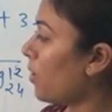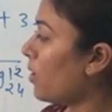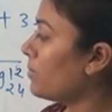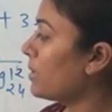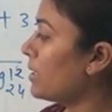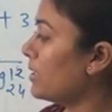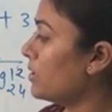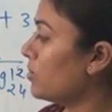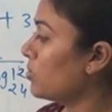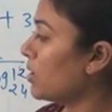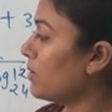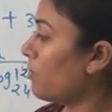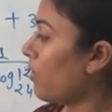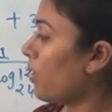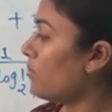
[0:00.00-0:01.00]
form into
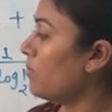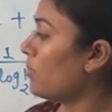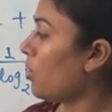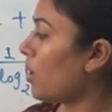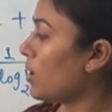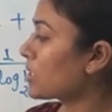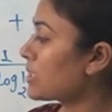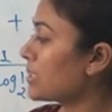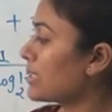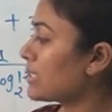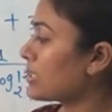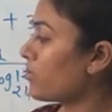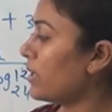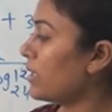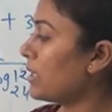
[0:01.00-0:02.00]
the form log
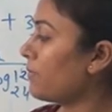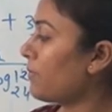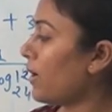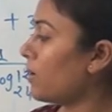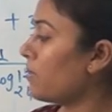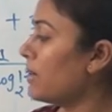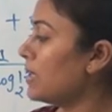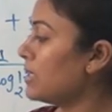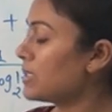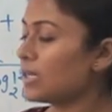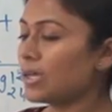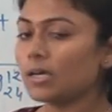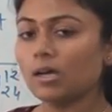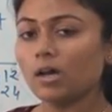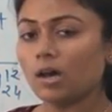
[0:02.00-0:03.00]
625 base
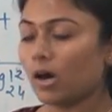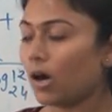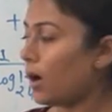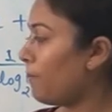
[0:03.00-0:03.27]
a